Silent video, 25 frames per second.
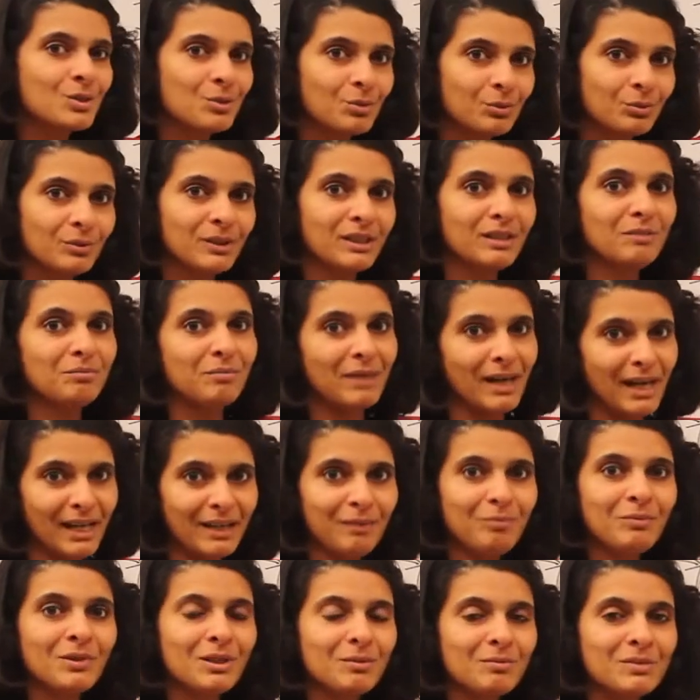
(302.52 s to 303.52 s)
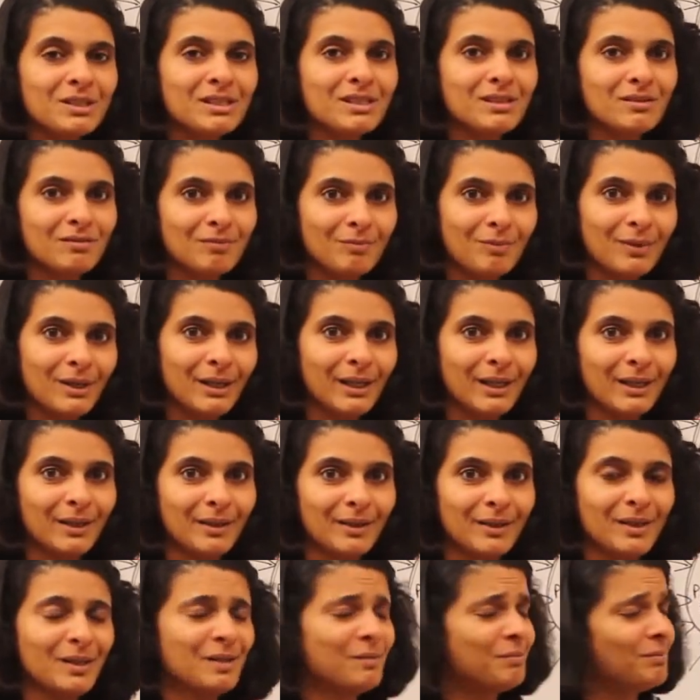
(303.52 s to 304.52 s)
soothing my primitive brain.
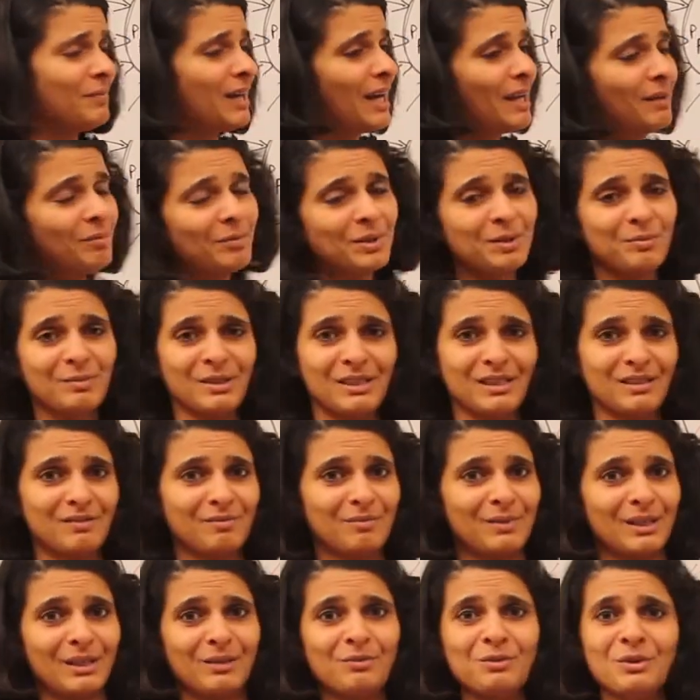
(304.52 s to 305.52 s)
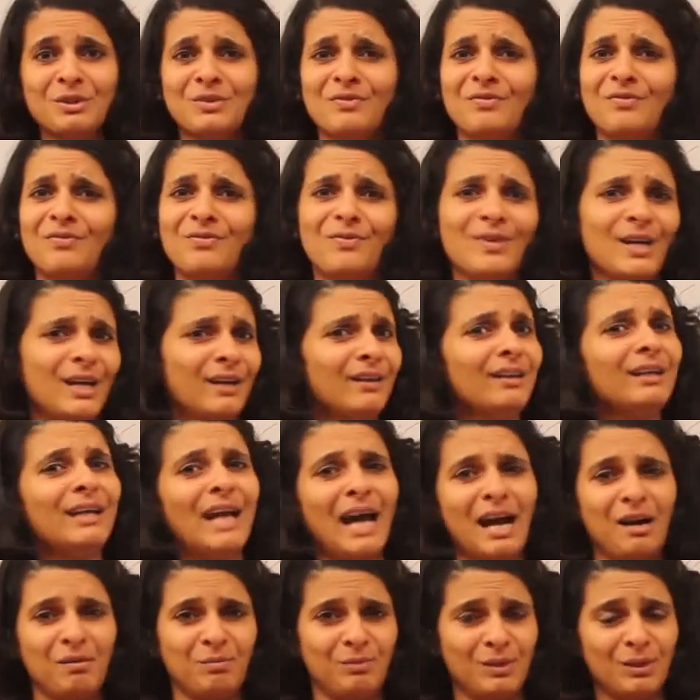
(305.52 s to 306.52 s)
My primitive brain was very
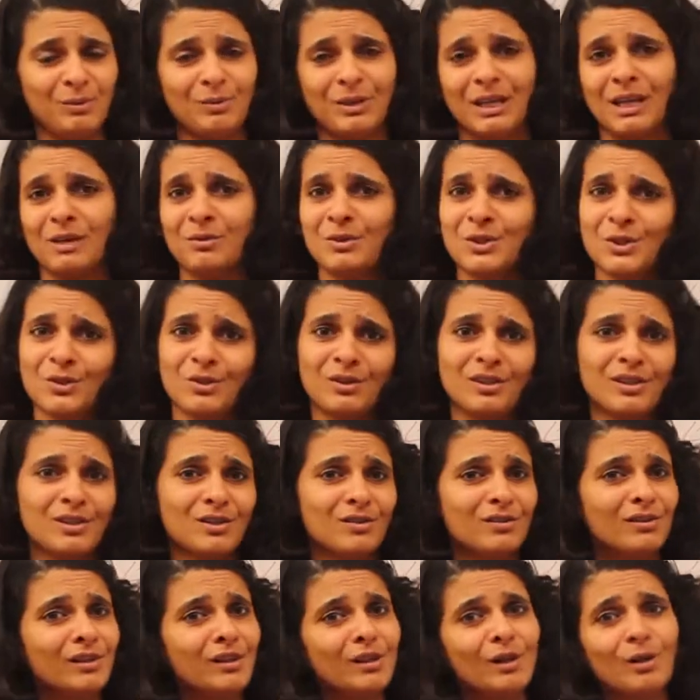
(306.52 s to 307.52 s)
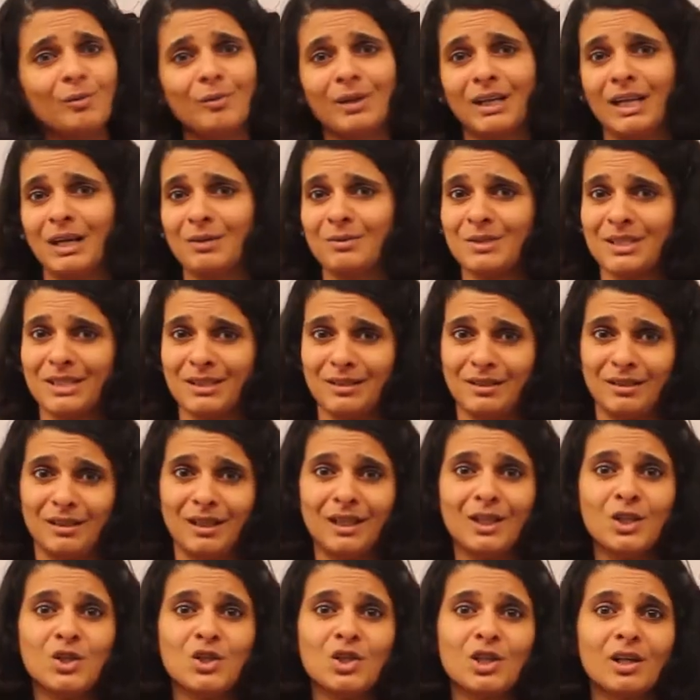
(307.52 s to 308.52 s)
happy when I was on a tree or when I was in
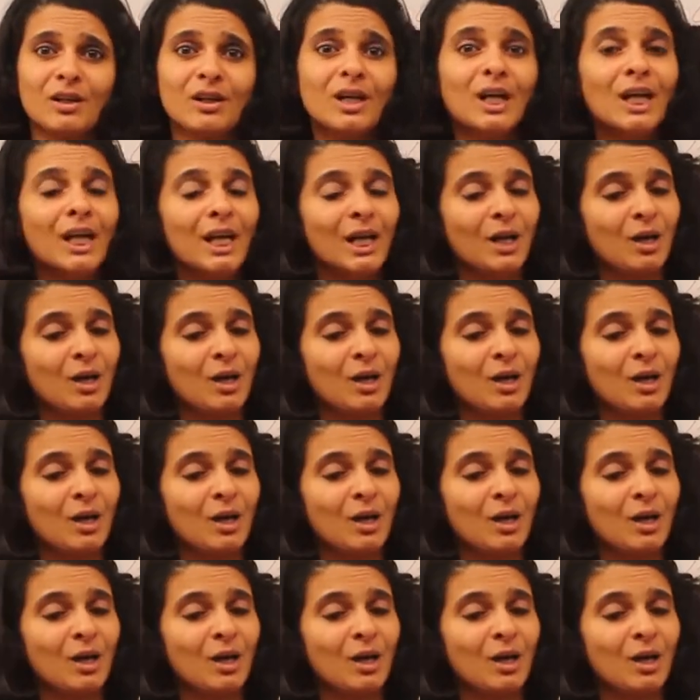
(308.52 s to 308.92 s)
nature.